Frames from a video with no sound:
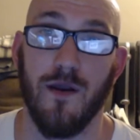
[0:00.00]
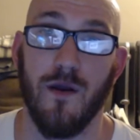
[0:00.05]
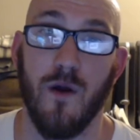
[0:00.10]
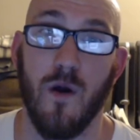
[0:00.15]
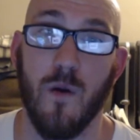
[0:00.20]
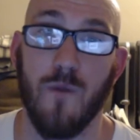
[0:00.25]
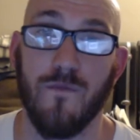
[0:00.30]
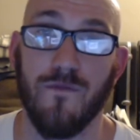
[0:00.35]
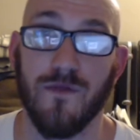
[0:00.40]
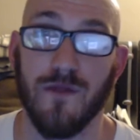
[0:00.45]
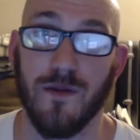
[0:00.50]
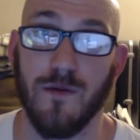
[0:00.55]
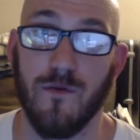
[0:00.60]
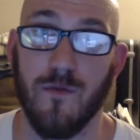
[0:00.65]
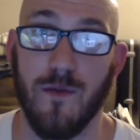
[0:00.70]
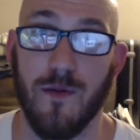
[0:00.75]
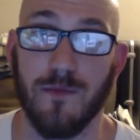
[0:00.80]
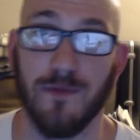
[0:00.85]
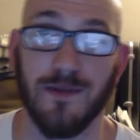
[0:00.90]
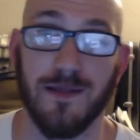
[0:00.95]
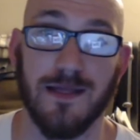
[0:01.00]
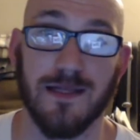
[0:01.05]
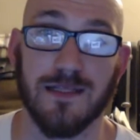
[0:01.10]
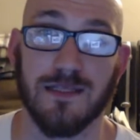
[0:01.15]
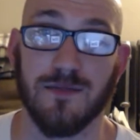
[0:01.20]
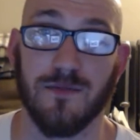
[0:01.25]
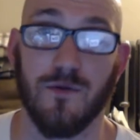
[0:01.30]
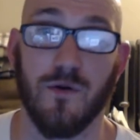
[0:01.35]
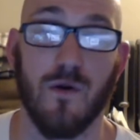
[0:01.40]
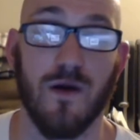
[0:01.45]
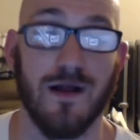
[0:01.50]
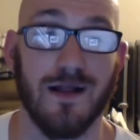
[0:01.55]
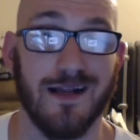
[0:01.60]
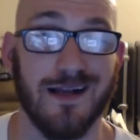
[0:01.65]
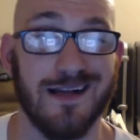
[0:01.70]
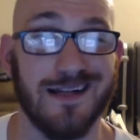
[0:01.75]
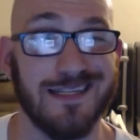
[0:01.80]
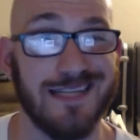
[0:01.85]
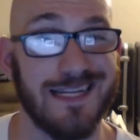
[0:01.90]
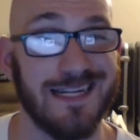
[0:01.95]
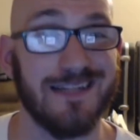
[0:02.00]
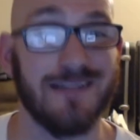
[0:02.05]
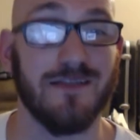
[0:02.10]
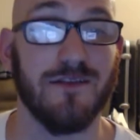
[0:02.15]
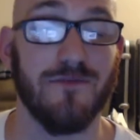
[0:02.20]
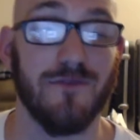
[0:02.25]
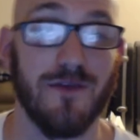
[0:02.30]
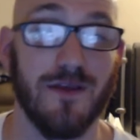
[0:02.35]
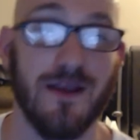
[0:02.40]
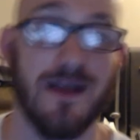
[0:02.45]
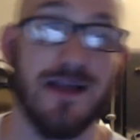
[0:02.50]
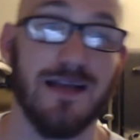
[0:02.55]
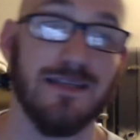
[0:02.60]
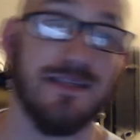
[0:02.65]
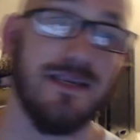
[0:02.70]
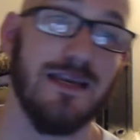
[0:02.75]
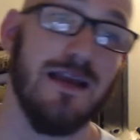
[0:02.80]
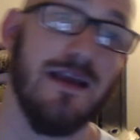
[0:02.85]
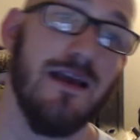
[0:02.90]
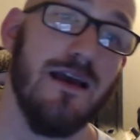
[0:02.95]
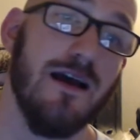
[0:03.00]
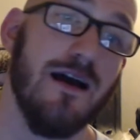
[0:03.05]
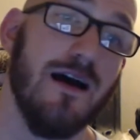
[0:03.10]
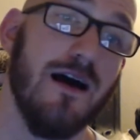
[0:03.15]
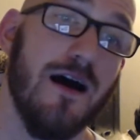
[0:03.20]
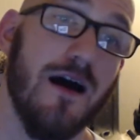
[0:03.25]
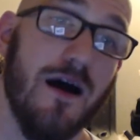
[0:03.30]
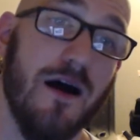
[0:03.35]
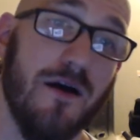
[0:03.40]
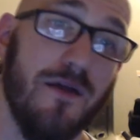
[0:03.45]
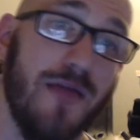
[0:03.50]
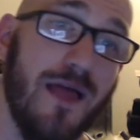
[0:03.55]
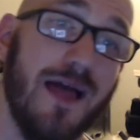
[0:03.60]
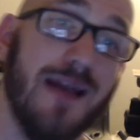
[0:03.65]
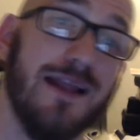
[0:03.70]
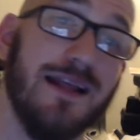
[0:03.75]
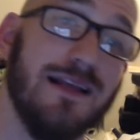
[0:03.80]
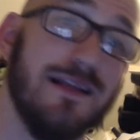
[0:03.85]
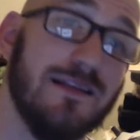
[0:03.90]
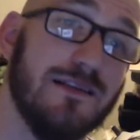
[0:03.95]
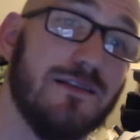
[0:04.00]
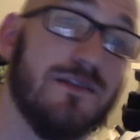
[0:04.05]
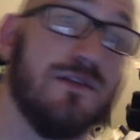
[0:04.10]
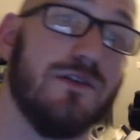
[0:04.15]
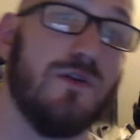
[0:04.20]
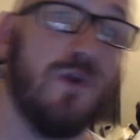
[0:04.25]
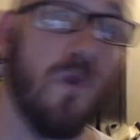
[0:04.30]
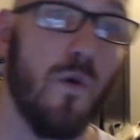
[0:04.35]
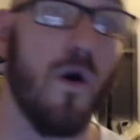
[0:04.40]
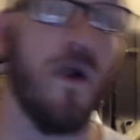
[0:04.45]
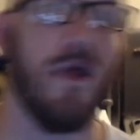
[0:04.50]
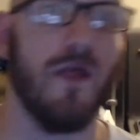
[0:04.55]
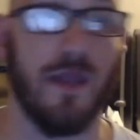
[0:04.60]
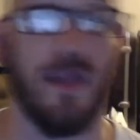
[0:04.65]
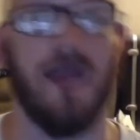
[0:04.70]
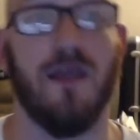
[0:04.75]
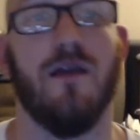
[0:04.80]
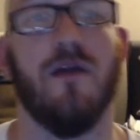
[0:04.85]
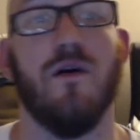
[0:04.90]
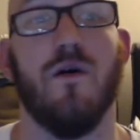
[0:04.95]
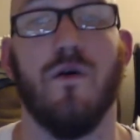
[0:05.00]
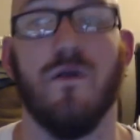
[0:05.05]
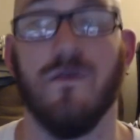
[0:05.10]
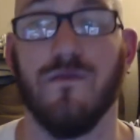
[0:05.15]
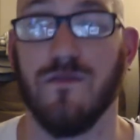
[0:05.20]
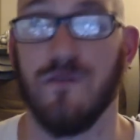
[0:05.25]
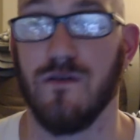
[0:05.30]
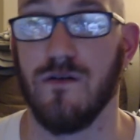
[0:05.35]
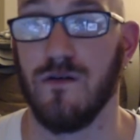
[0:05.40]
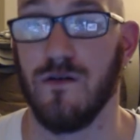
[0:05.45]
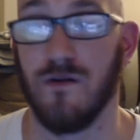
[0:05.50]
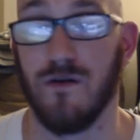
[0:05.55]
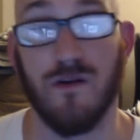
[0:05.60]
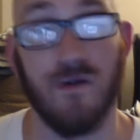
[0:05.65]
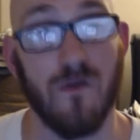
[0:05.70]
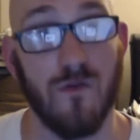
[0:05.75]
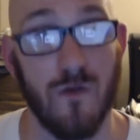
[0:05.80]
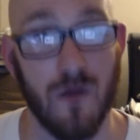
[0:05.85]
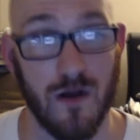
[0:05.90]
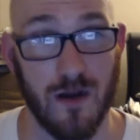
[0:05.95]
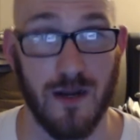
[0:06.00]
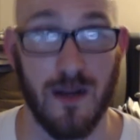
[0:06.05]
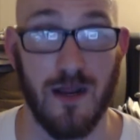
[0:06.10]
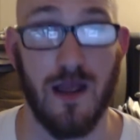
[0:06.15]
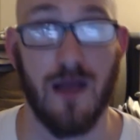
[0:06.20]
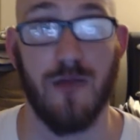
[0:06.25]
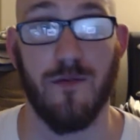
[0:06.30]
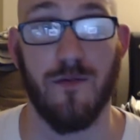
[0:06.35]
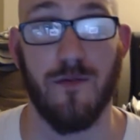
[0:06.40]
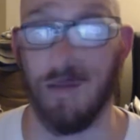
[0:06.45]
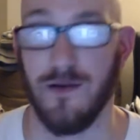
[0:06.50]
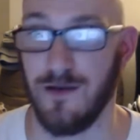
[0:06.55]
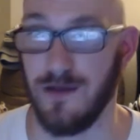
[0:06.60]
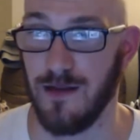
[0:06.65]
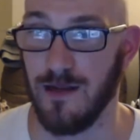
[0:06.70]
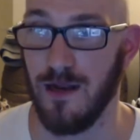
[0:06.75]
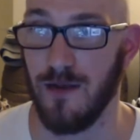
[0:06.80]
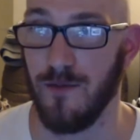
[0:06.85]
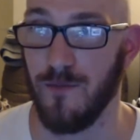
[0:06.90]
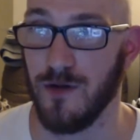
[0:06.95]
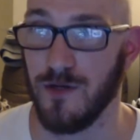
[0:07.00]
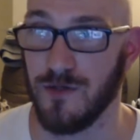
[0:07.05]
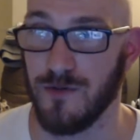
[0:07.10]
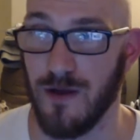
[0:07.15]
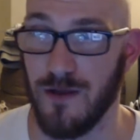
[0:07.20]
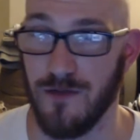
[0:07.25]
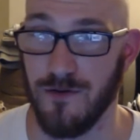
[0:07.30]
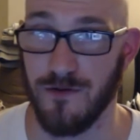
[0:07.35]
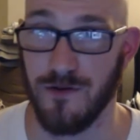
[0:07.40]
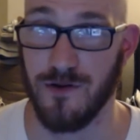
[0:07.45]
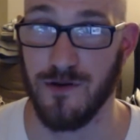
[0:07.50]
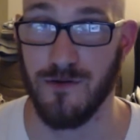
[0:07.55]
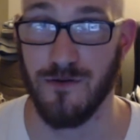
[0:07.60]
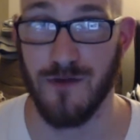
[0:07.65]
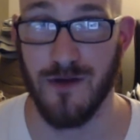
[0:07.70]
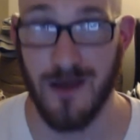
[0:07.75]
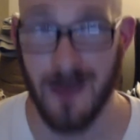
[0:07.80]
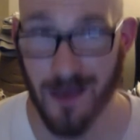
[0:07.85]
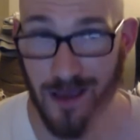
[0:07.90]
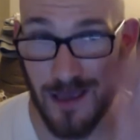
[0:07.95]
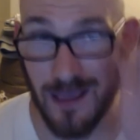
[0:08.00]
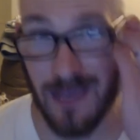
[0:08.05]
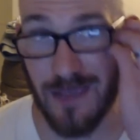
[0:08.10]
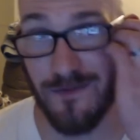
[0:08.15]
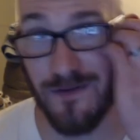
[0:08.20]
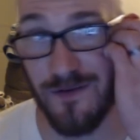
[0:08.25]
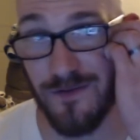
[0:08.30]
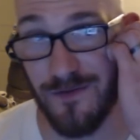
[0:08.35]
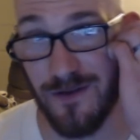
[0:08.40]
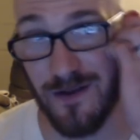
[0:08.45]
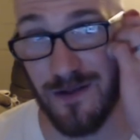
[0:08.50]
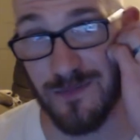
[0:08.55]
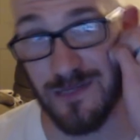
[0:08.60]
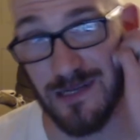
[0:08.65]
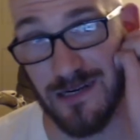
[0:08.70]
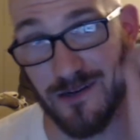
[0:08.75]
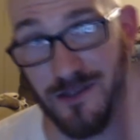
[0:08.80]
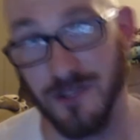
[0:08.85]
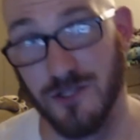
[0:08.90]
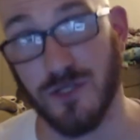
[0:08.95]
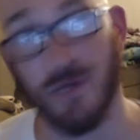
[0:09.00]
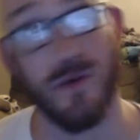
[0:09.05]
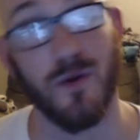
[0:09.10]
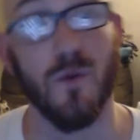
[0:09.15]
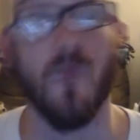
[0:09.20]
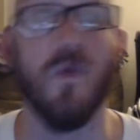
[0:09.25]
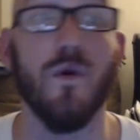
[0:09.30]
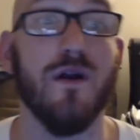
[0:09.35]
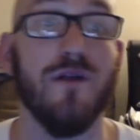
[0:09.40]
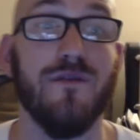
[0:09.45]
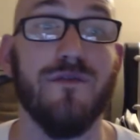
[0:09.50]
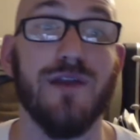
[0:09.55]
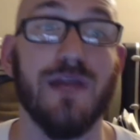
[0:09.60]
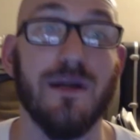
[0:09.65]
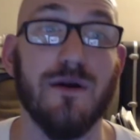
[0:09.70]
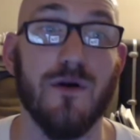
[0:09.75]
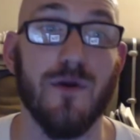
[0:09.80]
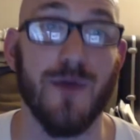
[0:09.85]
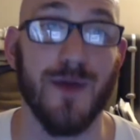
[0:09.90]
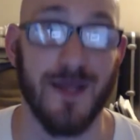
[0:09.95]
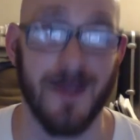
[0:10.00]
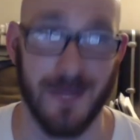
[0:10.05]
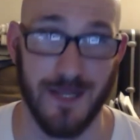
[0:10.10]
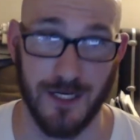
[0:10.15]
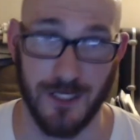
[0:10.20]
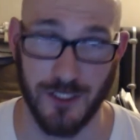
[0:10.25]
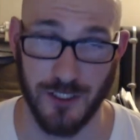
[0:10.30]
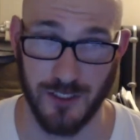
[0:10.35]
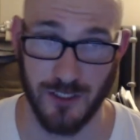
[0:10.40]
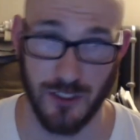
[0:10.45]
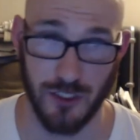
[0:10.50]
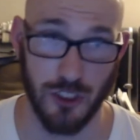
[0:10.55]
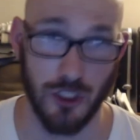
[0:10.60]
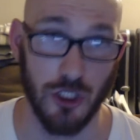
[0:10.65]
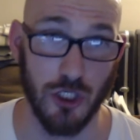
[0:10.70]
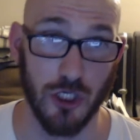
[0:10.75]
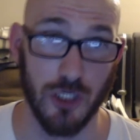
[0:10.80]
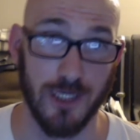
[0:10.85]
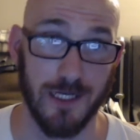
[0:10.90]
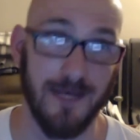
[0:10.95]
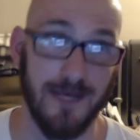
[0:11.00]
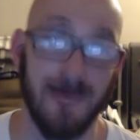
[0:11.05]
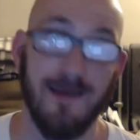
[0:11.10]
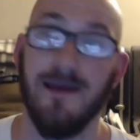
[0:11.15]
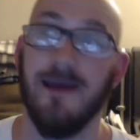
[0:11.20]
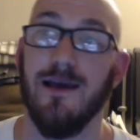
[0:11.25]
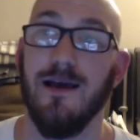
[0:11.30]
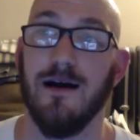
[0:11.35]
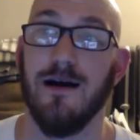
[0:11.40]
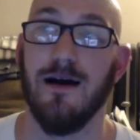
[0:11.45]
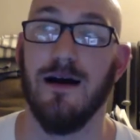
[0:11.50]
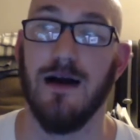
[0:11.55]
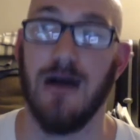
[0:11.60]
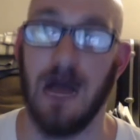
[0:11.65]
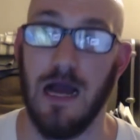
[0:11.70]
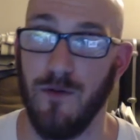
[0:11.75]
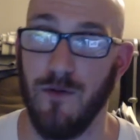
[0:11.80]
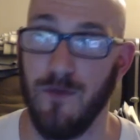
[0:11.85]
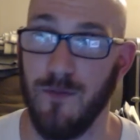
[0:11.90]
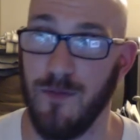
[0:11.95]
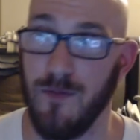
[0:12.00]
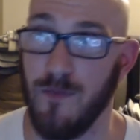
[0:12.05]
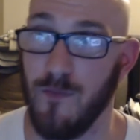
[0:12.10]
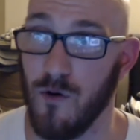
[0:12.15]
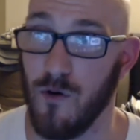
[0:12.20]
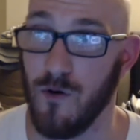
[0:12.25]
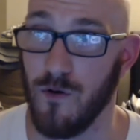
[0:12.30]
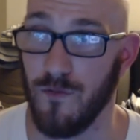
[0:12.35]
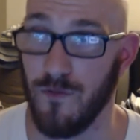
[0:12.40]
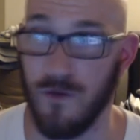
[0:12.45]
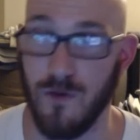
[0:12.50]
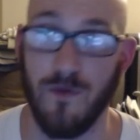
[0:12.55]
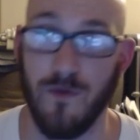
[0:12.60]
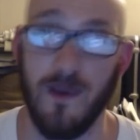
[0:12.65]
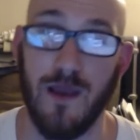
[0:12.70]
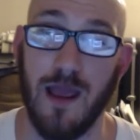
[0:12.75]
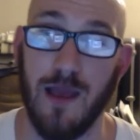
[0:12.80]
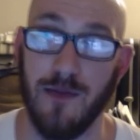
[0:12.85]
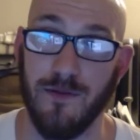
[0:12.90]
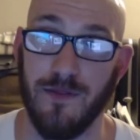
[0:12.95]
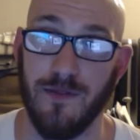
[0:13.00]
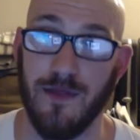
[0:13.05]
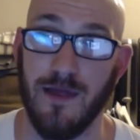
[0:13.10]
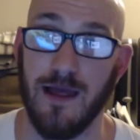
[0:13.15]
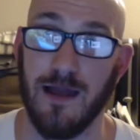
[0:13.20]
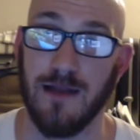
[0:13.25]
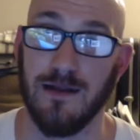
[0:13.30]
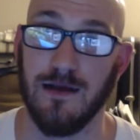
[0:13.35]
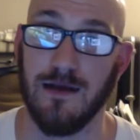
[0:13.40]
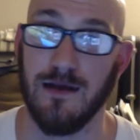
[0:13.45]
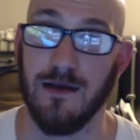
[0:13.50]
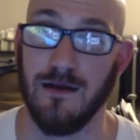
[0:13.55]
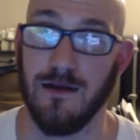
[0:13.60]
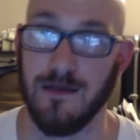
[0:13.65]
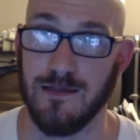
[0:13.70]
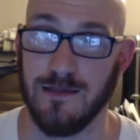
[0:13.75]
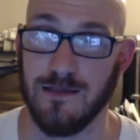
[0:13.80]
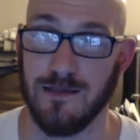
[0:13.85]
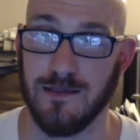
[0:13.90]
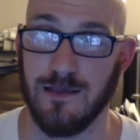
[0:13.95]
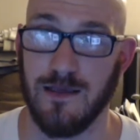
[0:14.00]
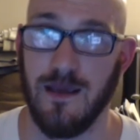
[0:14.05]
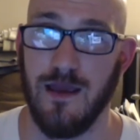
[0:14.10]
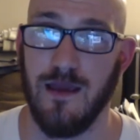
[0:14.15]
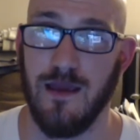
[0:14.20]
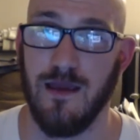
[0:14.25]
and hopefully we'll be able to get some content out there for you guys. Uh, that is quality over quantity. I would again, I'd much rather do, even if it comes down to just doing one video a week that is just good. Uh, I would be more than okay with that because